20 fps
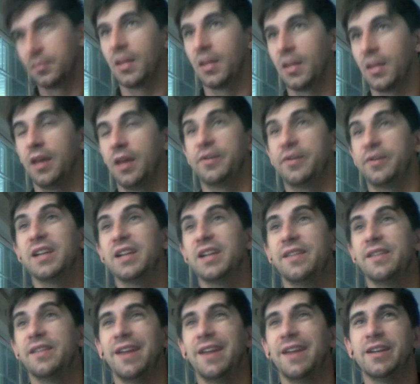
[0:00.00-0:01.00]
if you guys
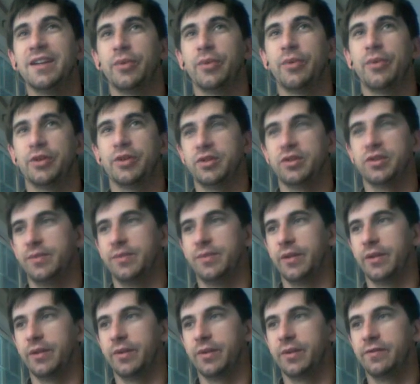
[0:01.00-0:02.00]
have any questions, by
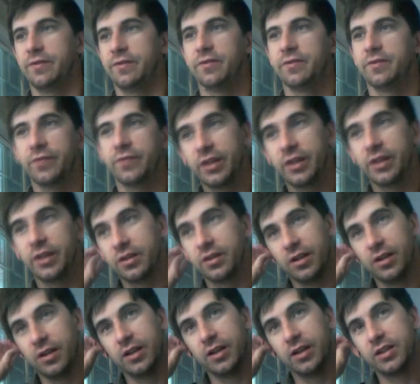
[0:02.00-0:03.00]
the way, feel free.
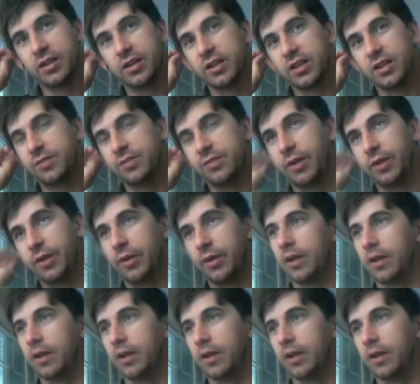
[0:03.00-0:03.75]
Toss them my way.